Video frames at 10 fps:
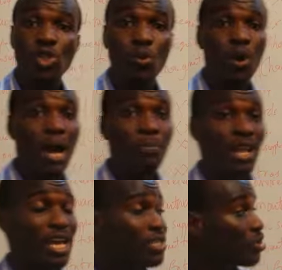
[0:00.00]
So what
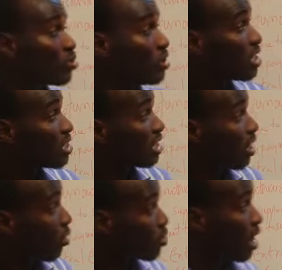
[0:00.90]
applies to the sales ledger
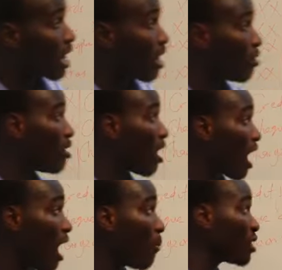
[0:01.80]
control account
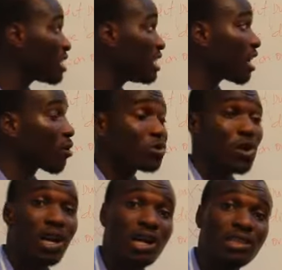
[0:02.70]
and purchase ledger control
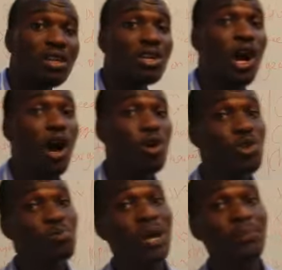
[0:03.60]
account can
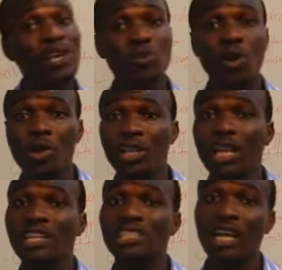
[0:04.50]
also be applied to all other
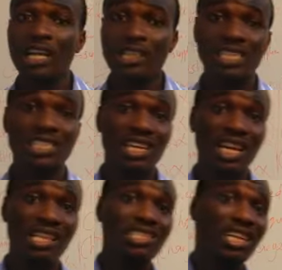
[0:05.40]
ledger like
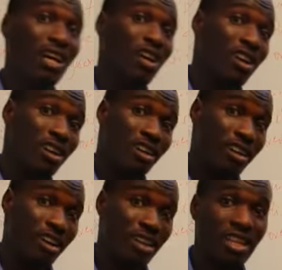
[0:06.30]
general ledger
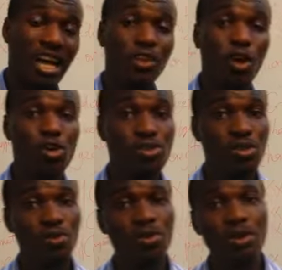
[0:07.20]
and
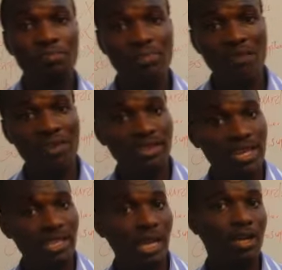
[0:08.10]
also private
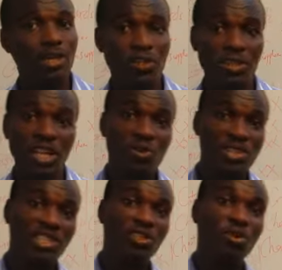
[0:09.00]
ledger. You have to
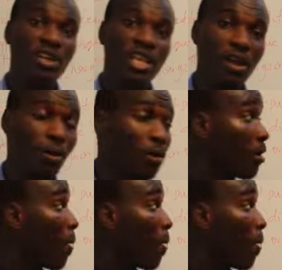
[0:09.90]
easily locate error.